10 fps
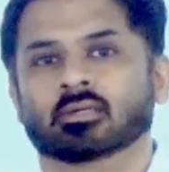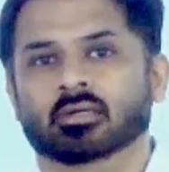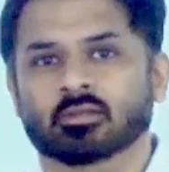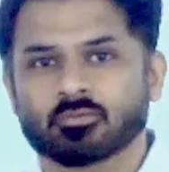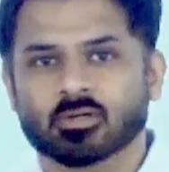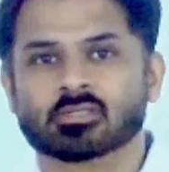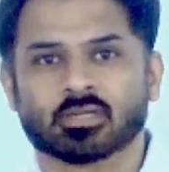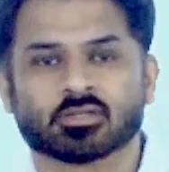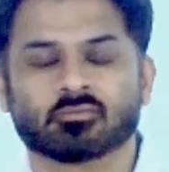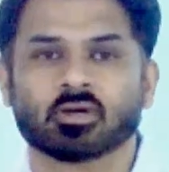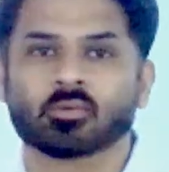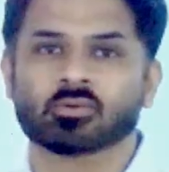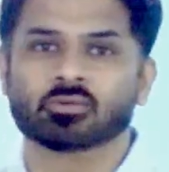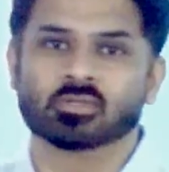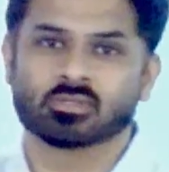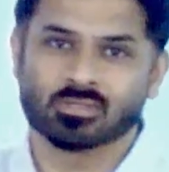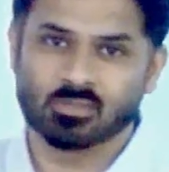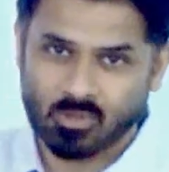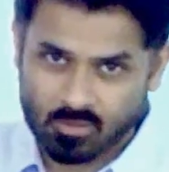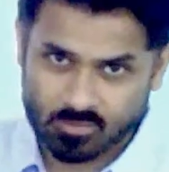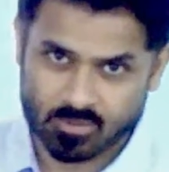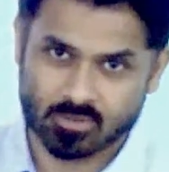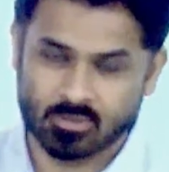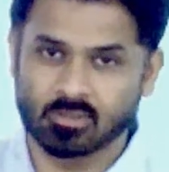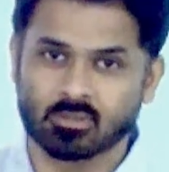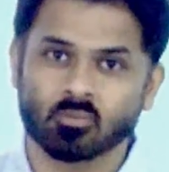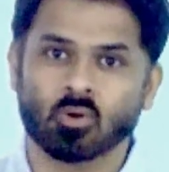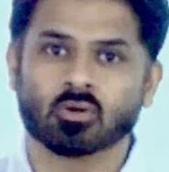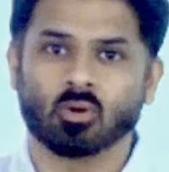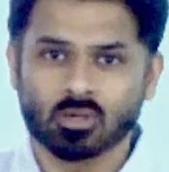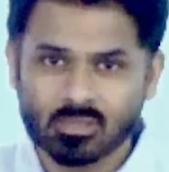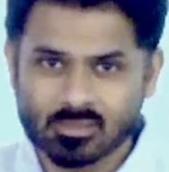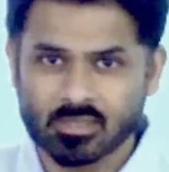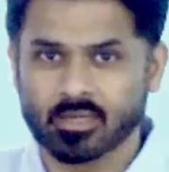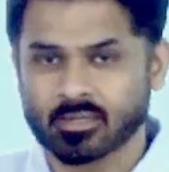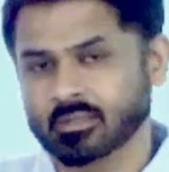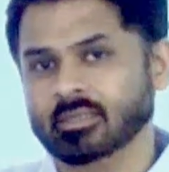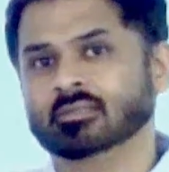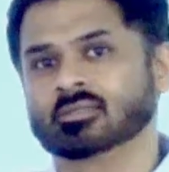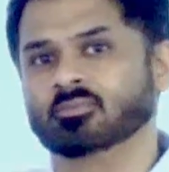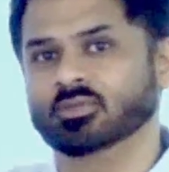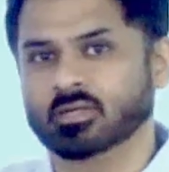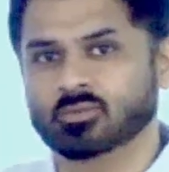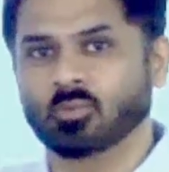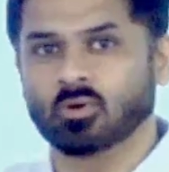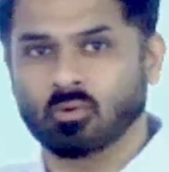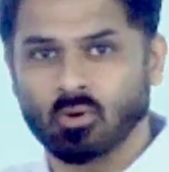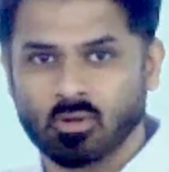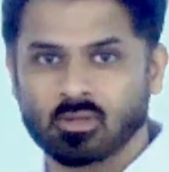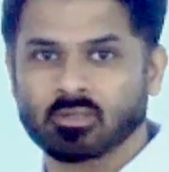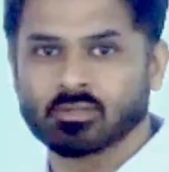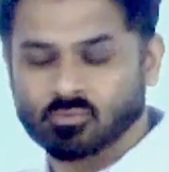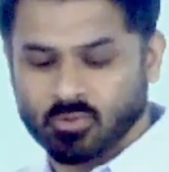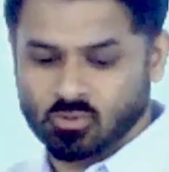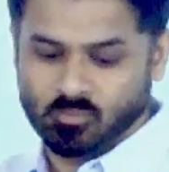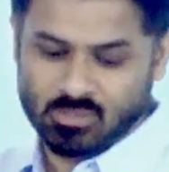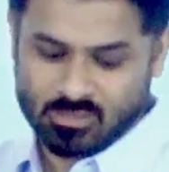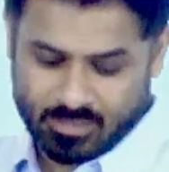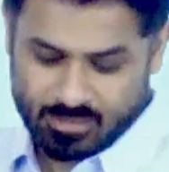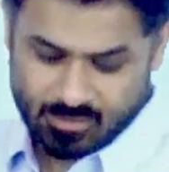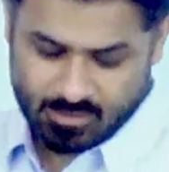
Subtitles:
In the first session we are going to discuss about what all is there in the subject, what all is going to be studied,